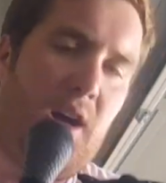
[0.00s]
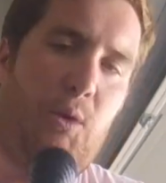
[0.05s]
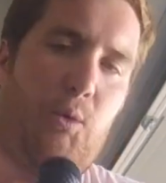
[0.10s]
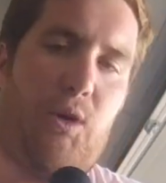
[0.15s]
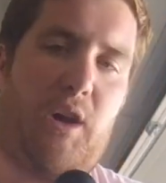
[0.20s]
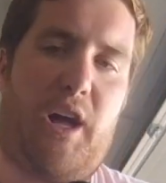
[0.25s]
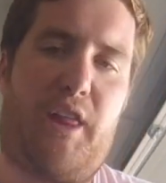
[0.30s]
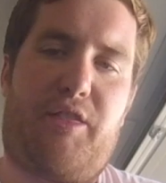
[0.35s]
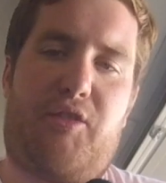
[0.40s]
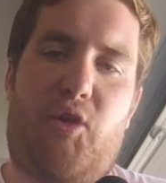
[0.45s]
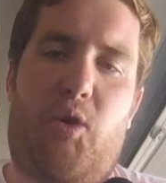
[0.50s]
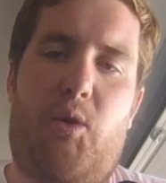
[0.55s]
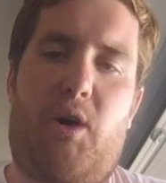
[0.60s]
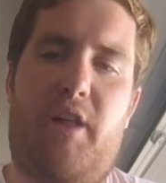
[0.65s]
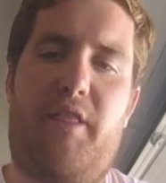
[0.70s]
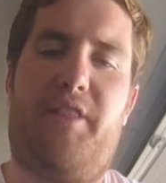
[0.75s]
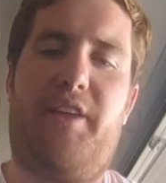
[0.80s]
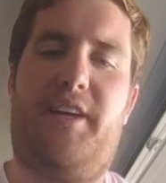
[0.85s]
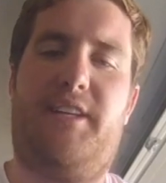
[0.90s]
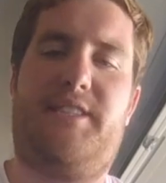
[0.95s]
What I throw
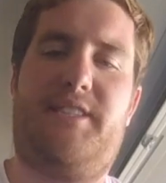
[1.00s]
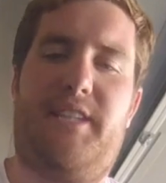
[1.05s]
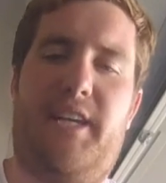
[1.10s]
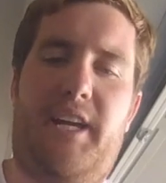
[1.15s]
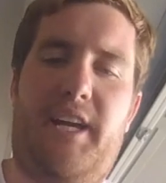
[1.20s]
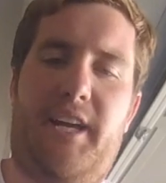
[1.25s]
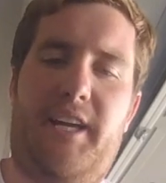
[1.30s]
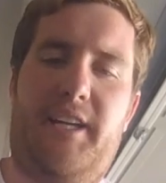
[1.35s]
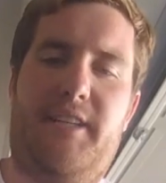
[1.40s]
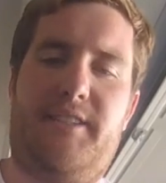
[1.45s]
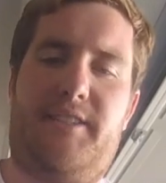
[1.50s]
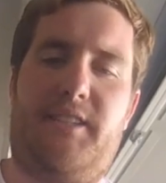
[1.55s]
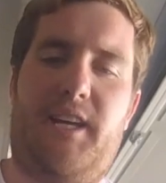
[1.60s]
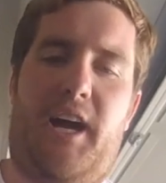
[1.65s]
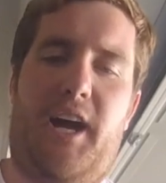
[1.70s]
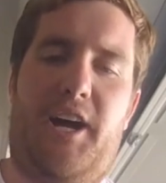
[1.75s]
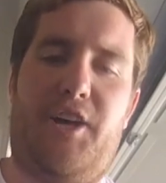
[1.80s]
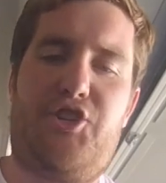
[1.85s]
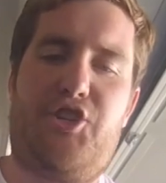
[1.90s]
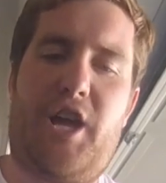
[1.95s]
on this is
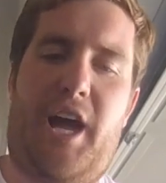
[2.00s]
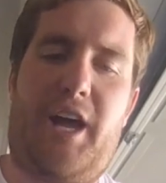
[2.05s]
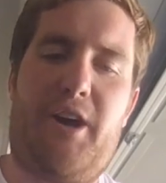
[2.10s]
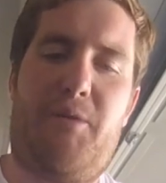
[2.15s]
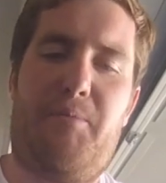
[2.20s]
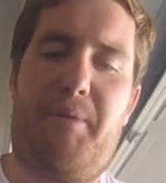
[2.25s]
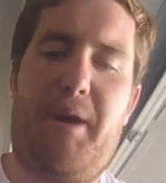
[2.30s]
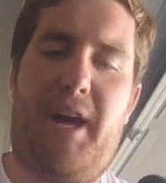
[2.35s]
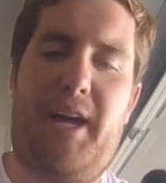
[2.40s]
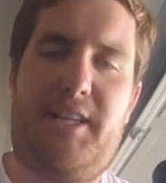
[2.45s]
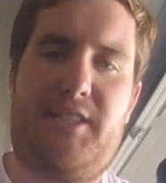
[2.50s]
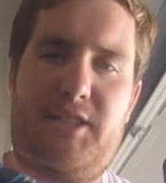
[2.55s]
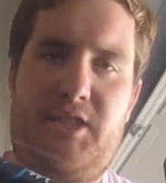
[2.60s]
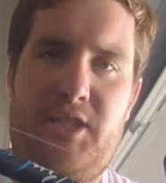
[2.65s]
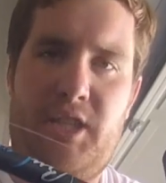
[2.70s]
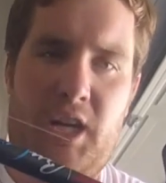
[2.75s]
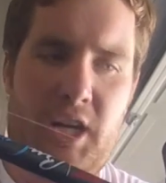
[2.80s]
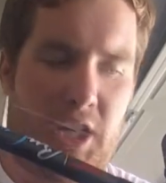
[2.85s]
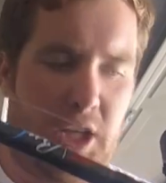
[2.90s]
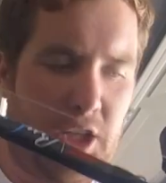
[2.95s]

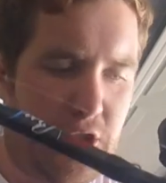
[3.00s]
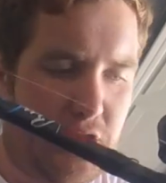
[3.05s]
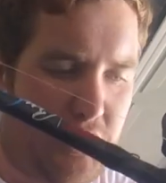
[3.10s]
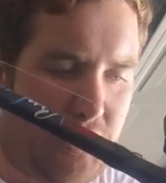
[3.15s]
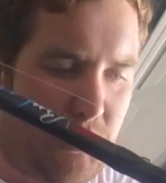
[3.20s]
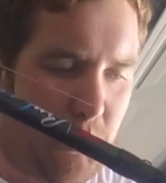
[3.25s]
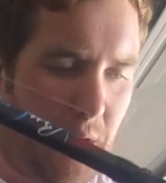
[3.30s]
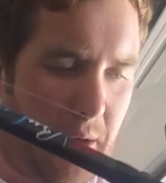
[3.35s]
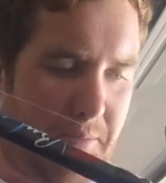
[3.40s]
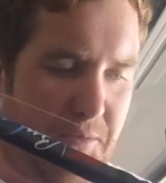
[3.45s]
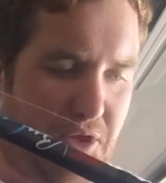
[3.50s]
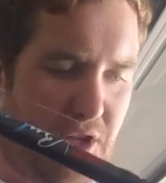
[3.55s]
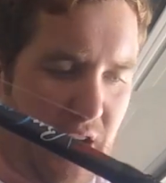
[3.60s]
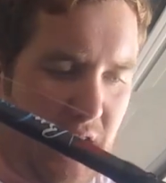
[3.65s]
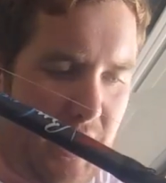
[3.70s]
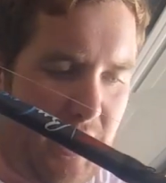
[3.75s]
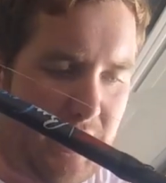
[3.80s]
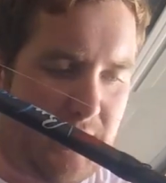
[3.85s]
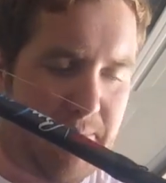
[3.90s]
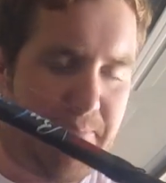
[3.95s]
chatterbaits, swim
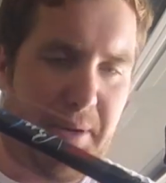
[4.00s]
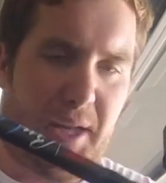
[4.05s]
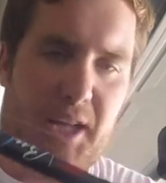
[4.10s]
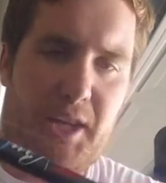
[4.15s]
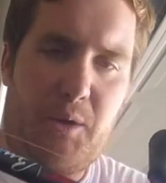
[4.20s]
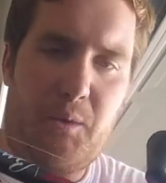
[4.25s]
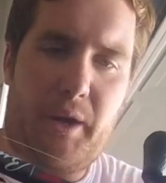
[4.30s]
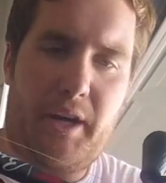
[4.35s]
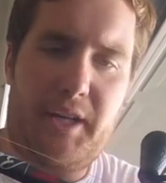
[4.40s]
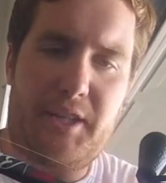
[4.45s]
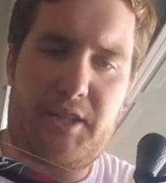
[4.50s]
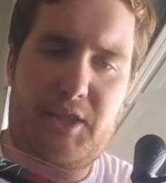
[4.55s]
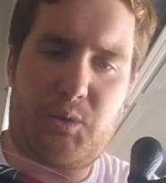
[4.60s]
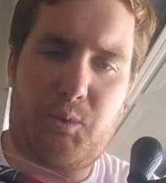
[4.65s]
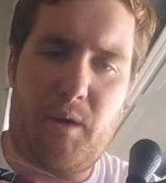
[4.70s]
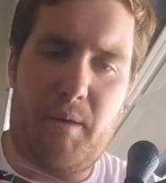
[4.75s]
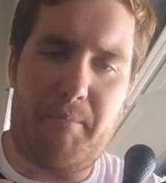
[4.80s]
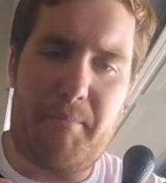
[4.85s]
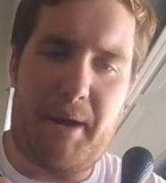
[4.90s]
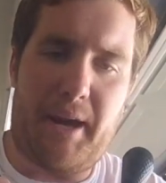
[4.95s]
jigs, belly weighted
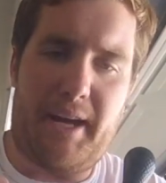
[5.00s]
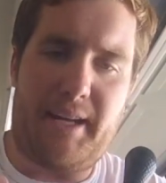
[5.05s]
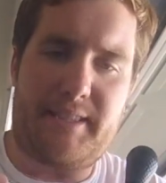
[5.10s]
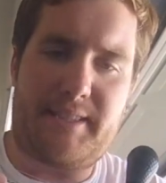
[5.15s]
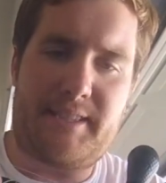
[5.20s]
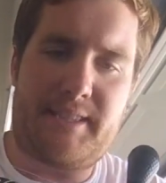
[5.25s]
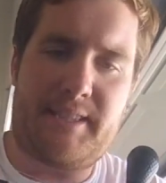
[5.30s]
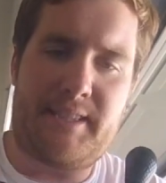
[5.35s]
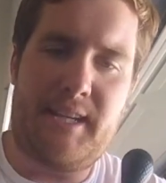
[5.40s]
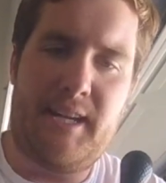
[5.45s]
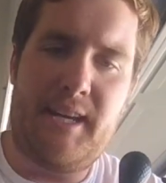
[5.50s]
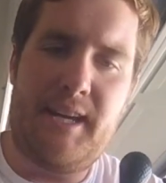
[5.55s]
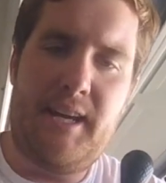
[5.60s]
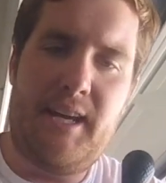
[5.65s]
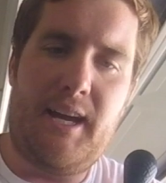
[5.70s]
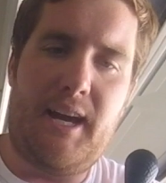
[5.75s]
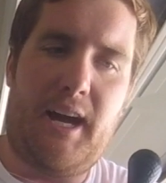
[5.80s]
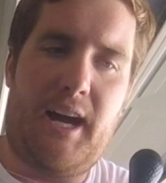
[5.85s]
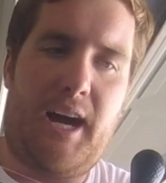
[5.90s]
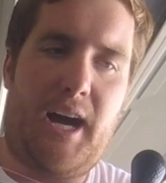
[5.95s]
swim baits,
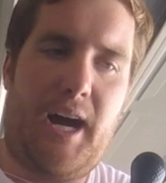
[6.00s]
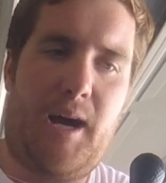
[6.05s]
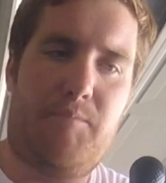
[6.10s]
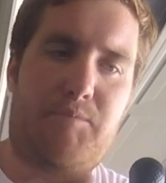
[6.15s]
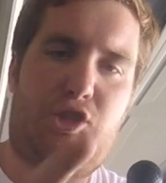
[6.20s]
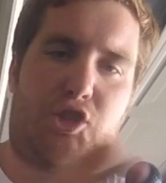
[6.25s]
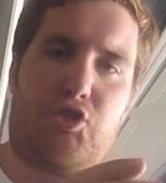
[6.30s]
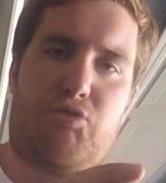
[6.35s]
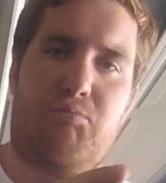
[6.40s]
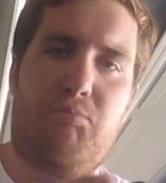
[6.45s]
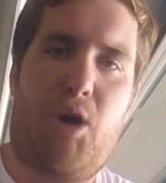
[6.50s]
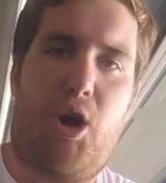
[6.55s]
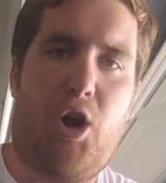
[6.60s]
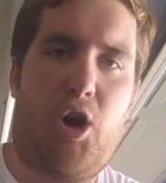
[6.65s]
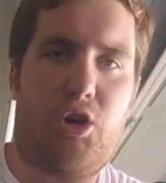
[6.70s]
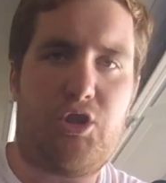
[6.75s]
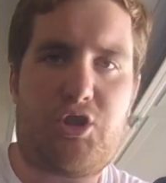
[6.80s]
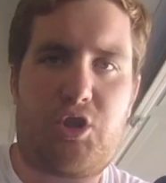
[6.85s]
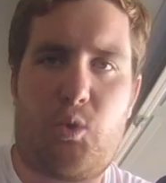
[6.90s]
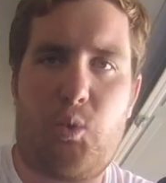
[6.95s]

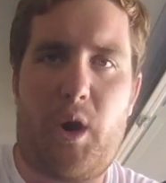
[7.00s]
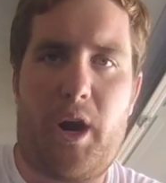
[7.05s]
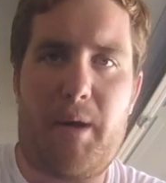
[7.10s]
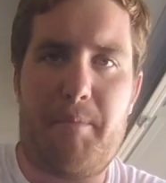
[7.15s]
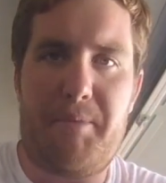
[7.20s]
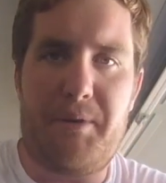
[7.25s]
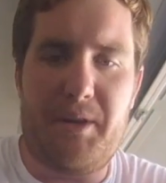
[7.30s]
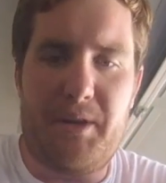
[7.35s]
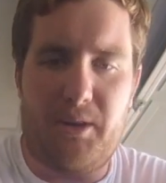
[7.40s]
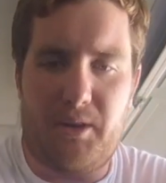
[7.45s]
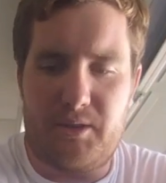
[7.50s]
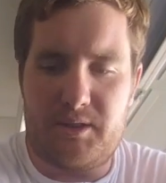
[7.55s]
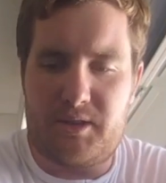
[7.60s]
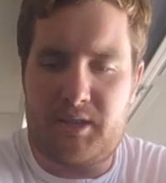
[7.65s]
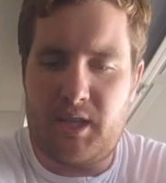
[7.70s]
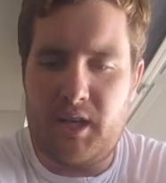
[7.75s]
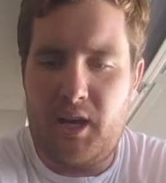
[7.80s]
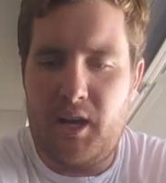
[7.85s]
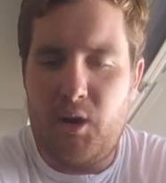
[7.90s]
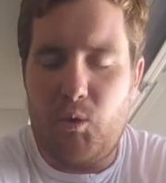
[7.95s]
small square
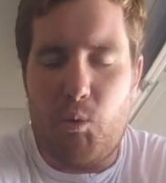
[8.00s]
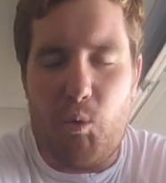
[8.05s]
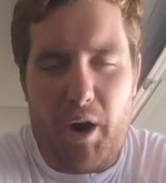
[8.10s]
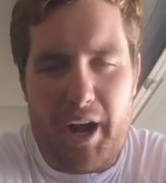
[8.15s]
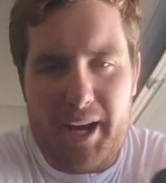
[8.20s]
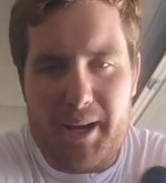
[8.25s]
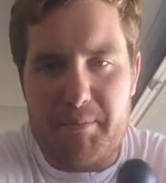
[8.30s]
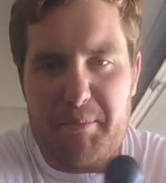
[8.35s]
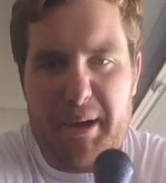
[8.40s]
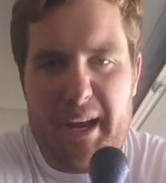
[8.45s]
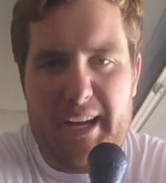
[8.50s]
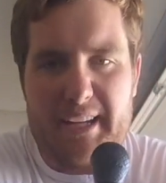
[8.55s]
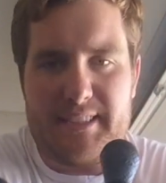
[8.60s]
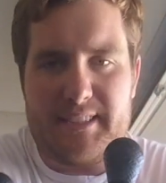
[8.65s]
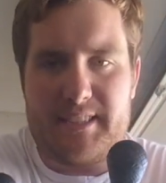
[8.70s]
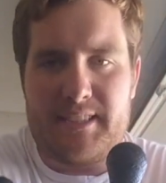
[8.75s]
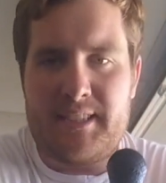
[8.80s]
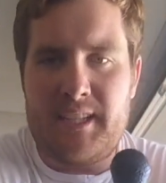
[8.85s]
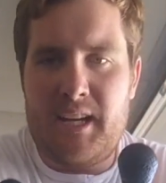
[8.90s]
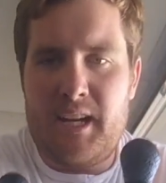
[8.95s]
bills, wake
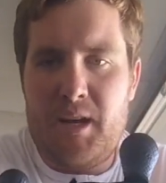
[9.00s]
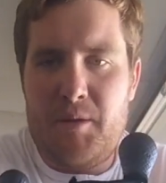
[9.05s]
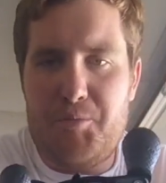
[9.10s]
baits.